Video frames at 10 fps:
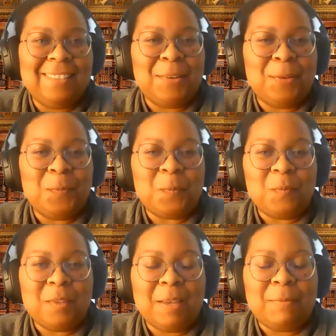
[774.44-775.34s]
So
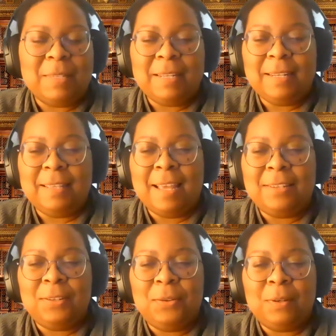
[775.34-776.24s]
I'm sending
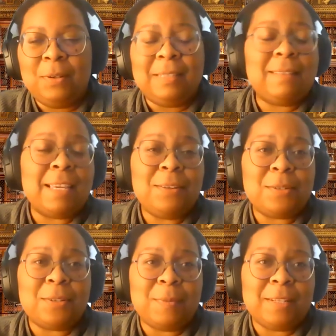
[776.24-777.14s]
that to you all, and thank
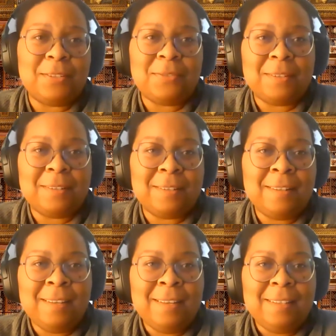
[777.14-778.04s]
you so much for
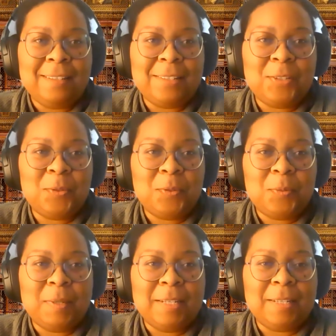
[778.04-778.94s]
just
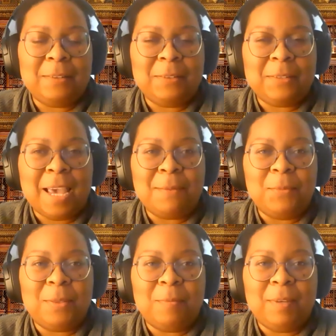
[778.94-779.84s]
spending a little
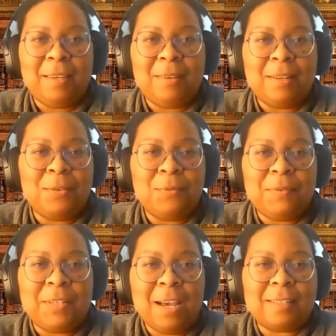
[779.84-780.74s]
time with me. I know
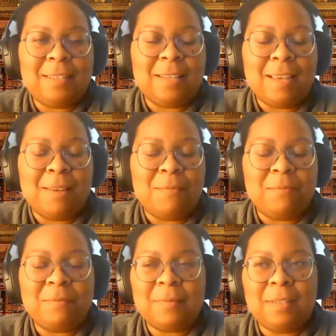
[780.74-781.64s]
we've talked,
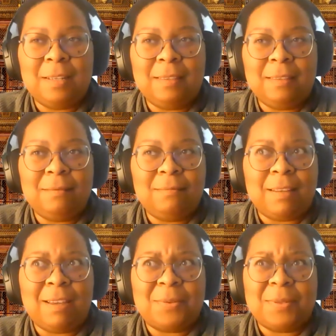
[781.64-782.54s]

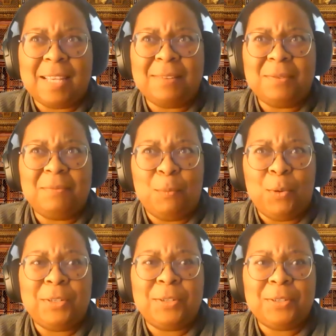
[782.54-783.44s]
gosh, was that
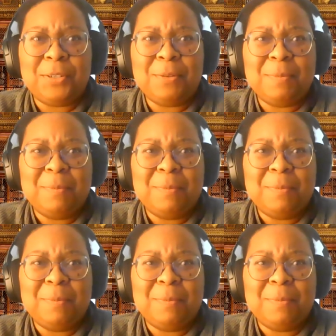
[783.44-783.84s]
winter term?